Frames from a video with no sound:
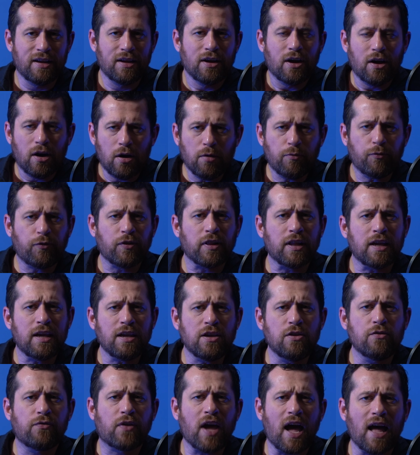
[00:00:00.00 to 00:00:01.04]
Hopefully
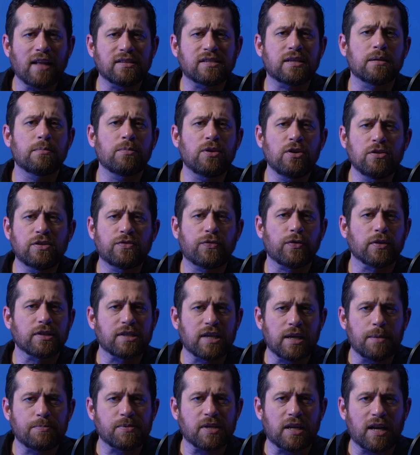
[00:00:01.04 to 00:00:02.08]
you've got some useful
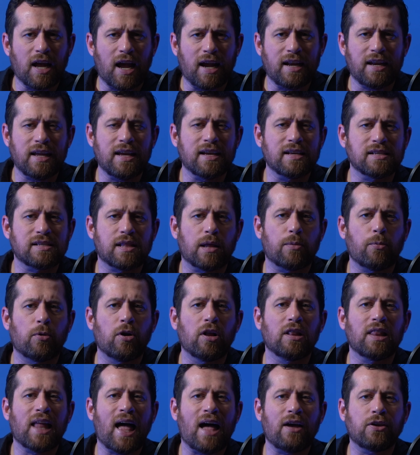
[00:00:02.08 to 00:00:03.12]
tips and ideas that will
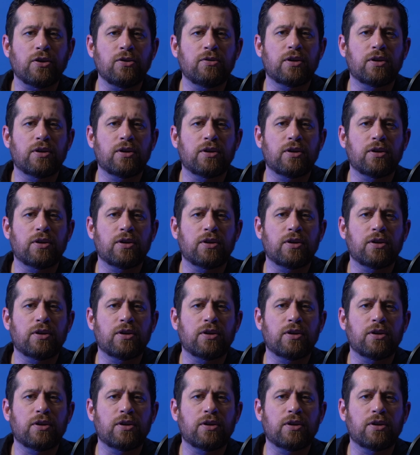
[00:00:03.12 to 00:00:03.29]
allow you